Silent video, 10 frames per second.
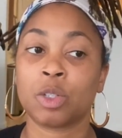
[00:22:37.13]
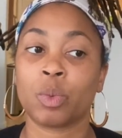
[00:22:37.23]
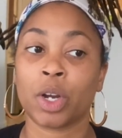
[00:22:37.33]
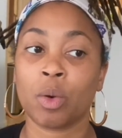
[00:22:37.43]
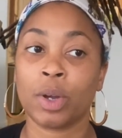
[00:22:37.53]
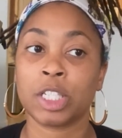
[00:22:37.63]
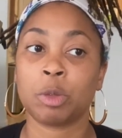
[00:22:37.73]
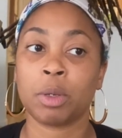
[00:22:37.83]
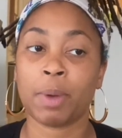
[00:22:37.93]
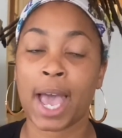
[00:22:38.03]
we're going to
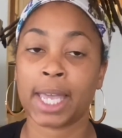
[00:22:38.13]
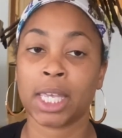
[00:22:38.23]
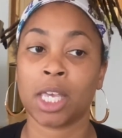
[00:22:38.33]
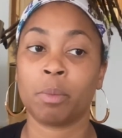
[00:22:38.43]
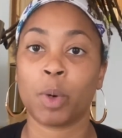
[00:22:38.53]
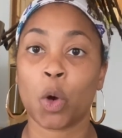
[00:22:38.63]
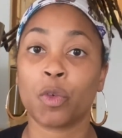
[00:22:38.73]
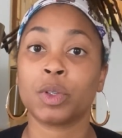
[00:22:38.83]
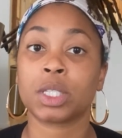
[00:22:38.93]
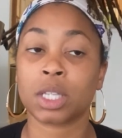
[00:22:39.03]
be packing
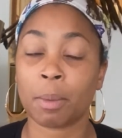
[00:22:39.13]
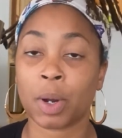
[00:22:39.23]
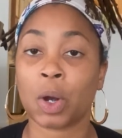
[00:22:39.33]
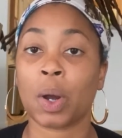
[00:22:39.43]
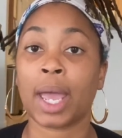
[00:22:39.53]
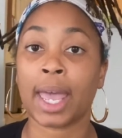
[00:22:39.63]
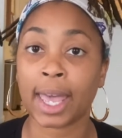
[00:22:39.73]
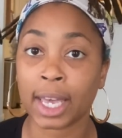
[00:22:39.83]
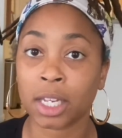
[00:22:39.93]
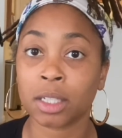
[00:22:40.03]
both summer
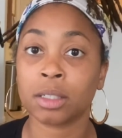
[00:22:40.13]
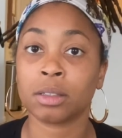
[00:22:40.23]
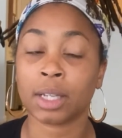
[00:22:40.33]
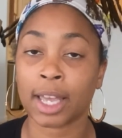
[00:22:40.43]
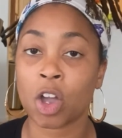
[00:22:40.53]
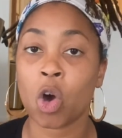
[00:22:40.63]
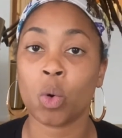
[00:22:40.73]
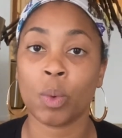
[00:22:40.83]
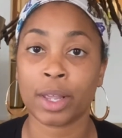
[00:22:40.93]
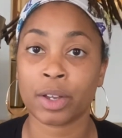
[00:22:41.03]
and like
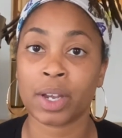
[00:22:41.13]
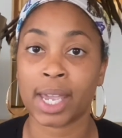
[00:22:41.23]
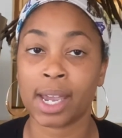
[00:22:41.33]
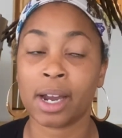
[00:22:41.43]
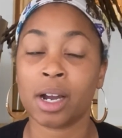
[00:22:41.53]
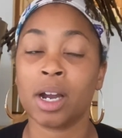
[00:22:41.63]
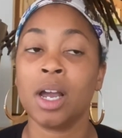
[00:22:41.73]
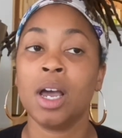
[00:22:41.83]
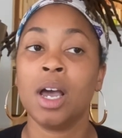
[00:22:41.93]
cold weather gear.